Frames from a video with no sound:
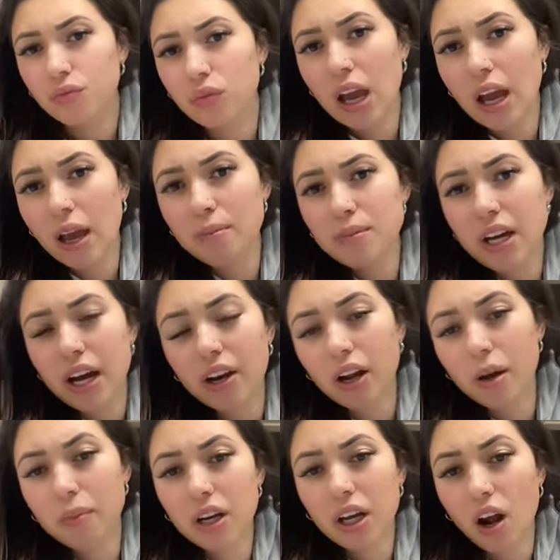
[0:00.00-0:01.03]
I am tired.
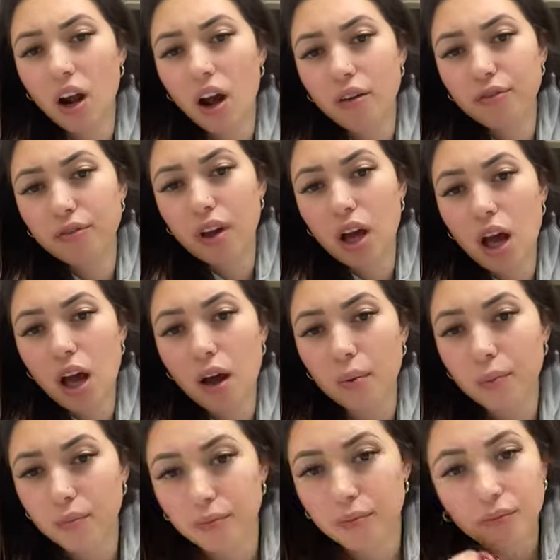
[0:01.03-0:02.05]
I'm gonna get
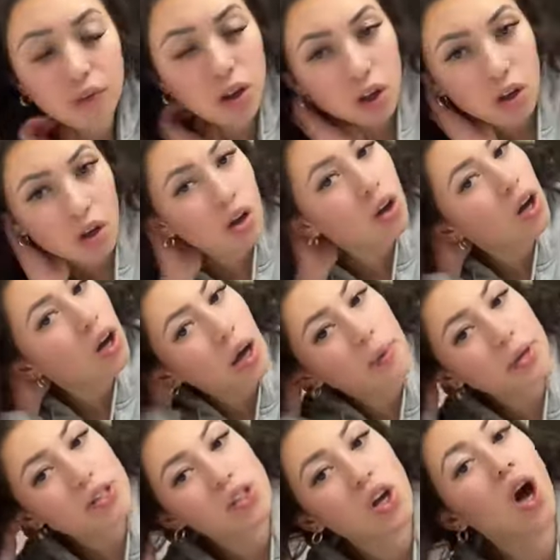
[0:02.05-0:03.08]
off. I'm
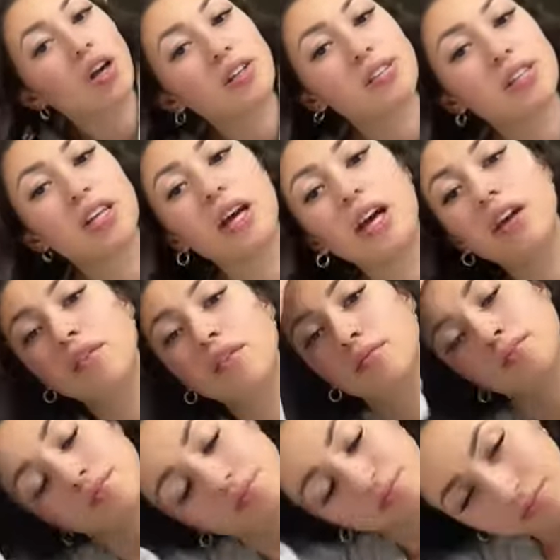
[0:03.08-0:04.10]
exhausted.
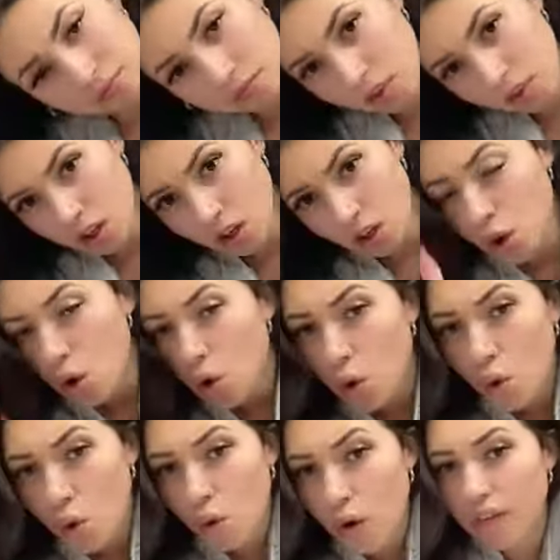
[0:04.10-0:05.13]

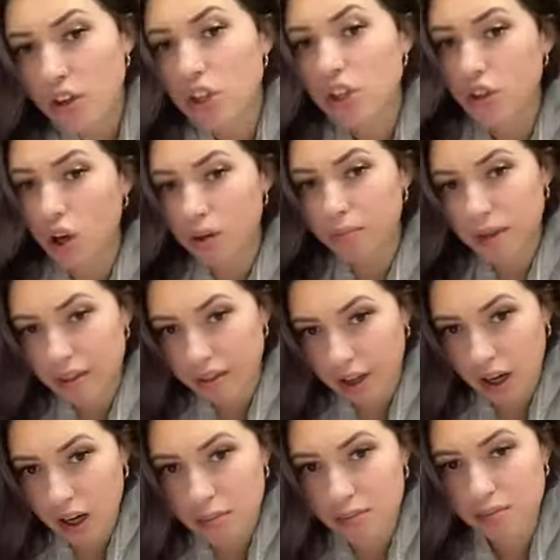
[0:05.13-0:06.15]
Whoever just called me
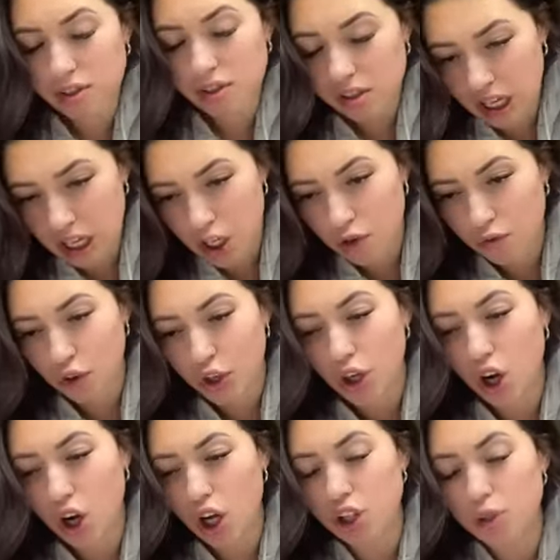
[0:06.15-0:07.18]
thickums, thank you for your
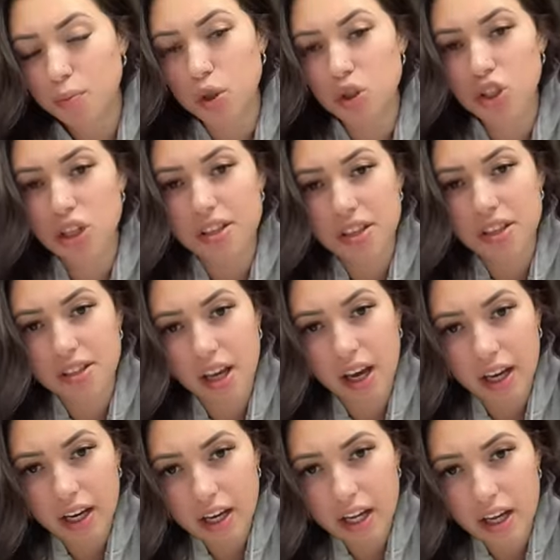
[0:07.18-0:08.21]
contribution to
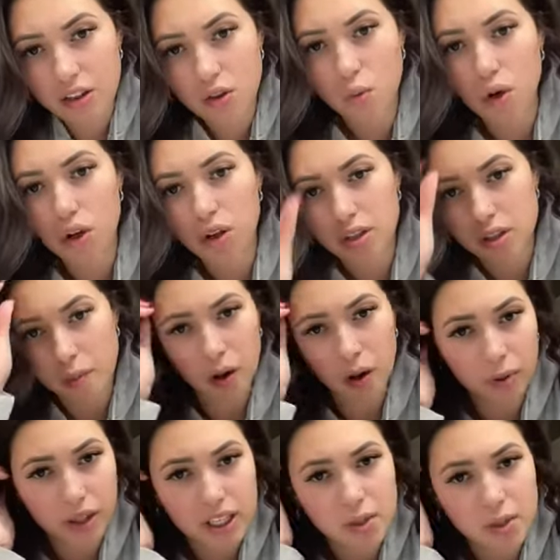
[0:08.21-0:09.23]
society. The world is a better
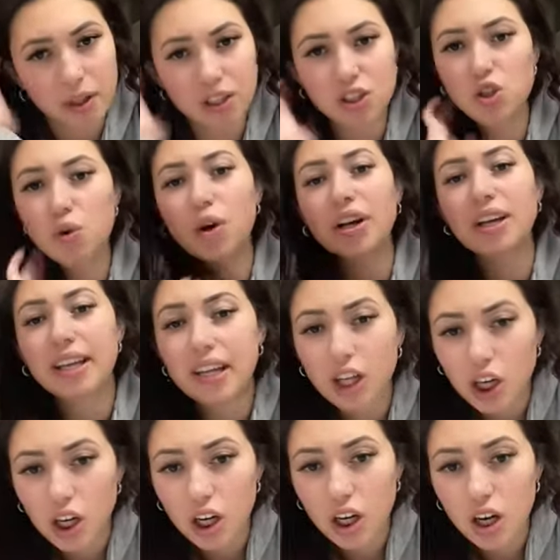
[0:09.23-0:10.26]
place because you are
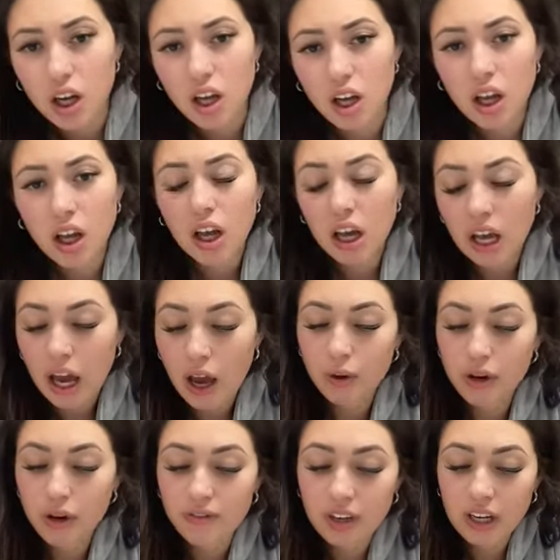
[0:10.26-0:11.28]
here. I would
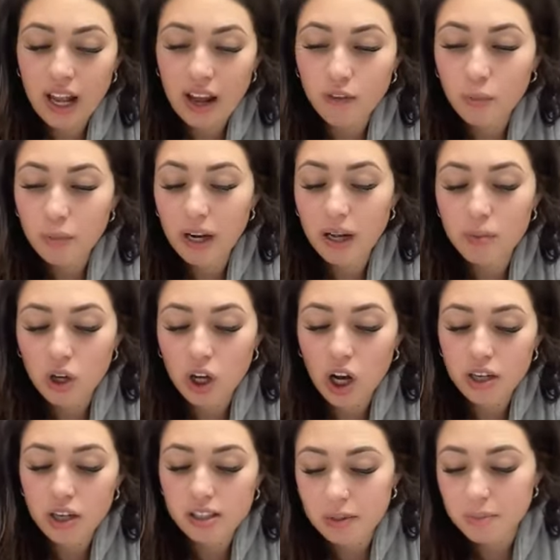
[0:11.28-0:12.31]
have never been able to go
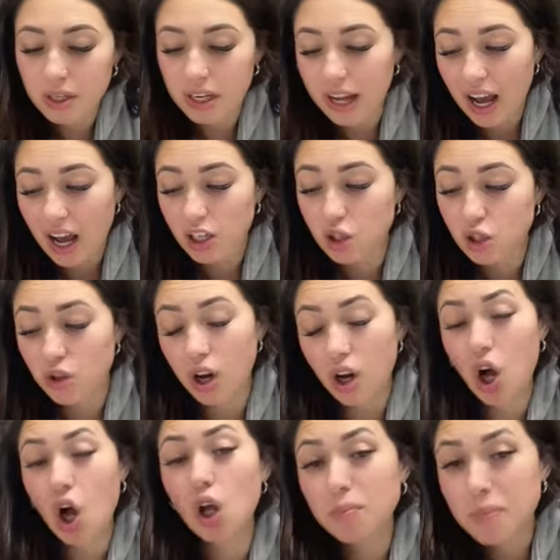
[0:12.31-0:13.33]
to sleep tonight had you not
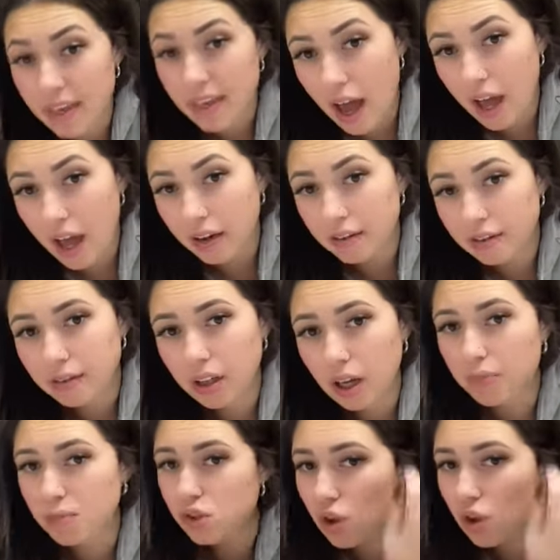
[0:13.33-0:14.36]
called me that.
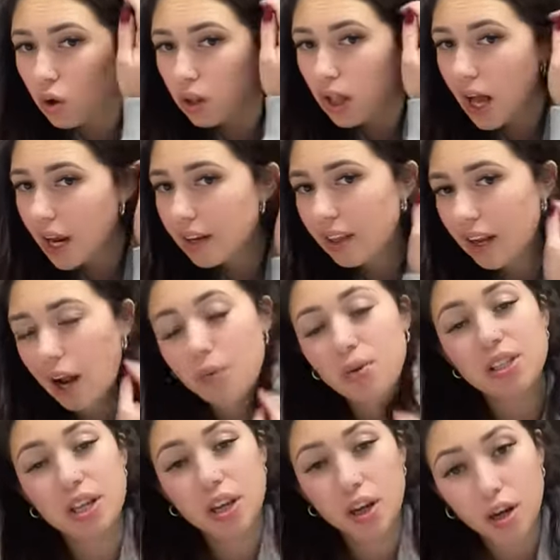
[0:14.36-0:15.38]
I'm so glad that I was
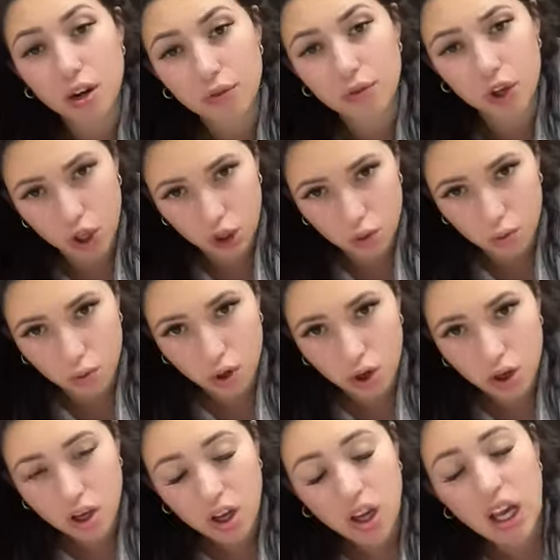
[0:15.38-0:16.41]
here for you.
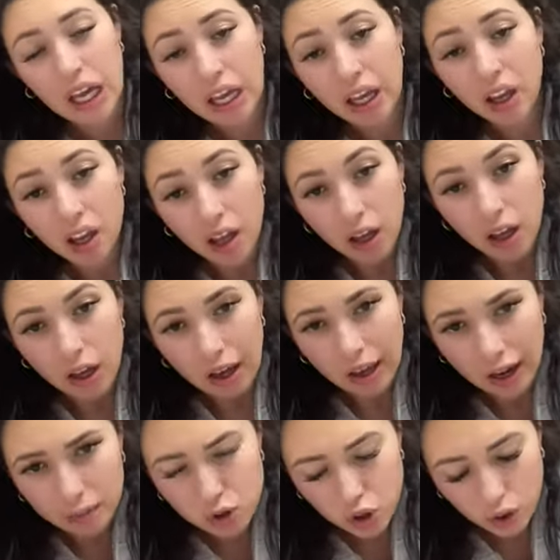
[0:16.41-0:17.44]

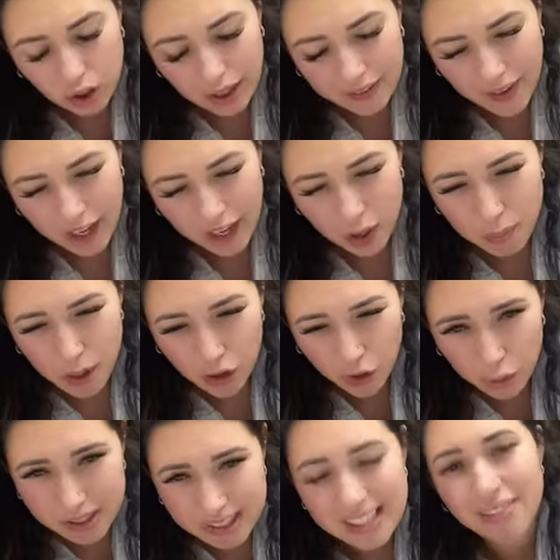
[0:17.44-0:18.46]
And I'm so glad that I could be on the
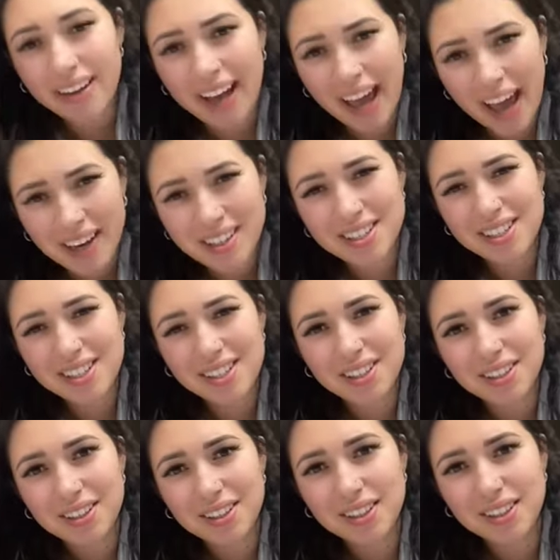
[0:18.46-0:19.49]
receiving end
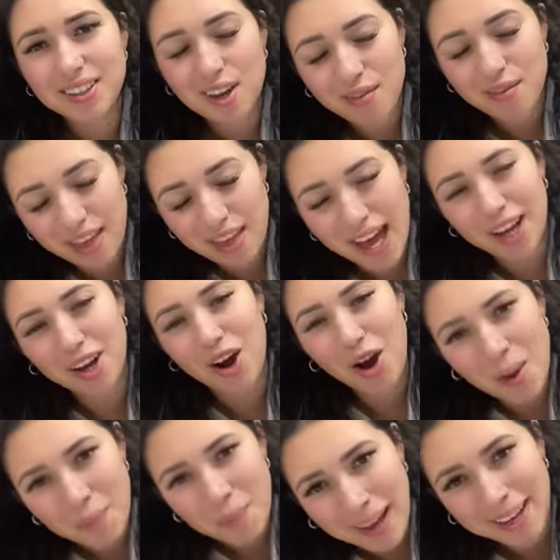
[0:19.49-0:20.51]
of that
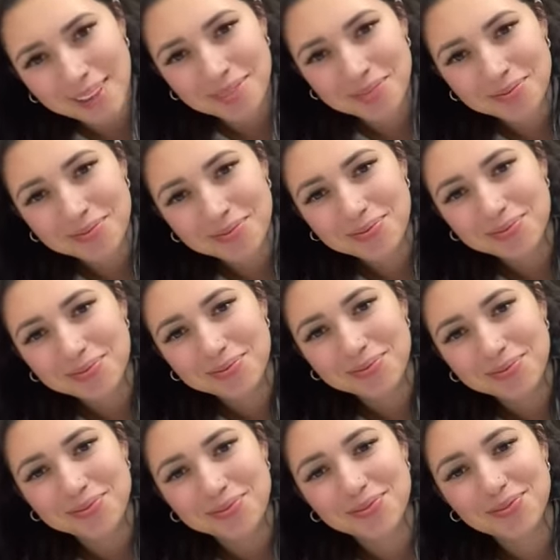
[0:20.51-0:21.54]
comment.
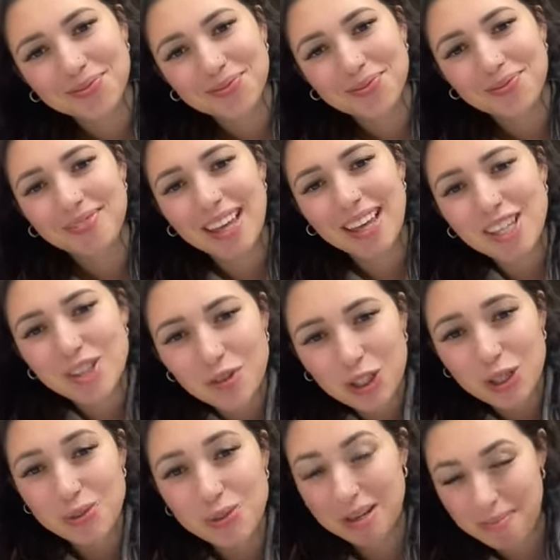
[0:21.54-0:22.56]
Thanks for
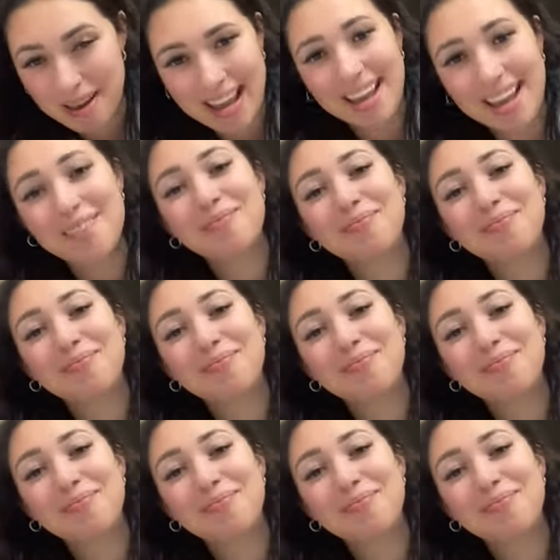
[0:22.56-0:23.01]
choosing me.